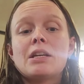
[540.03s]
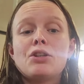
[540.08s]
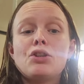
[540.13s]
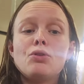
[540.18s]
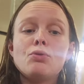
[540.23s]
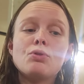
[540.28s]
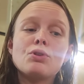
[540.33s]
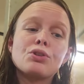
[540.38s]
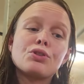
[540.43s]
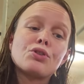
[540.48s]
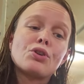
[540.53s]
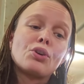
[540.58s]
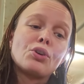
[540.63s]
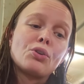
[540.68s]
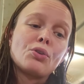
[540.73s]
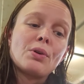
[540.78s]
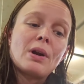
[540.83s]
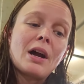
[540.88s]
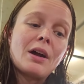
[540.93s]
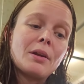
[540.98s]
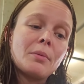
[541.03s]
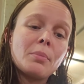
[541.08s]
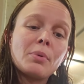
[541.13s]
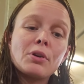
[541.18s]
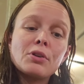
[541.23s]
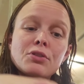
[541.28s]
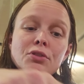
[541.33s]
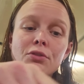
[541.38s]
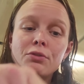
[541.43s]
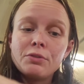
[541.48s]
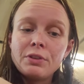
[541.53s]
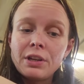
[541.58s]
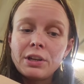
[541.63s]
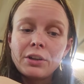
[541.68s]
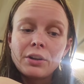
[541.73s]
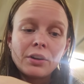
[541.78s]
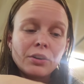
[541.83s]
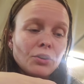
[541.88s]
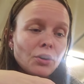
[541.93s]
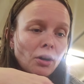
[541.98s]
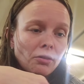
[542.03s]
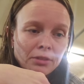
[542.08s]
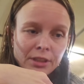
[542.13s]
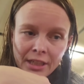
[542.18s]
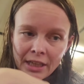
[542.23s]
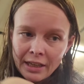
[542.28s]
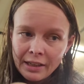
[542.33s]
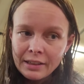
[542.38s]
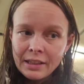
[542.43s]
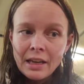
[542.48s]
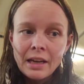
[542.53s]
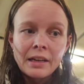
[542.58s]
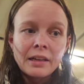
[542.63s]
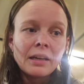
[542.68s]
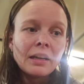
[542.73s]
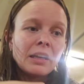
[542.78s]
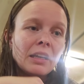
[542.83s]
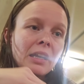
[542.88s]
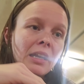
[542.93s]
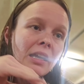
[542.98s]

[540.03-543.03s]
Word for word: then you just turn around and persevere, not retaliate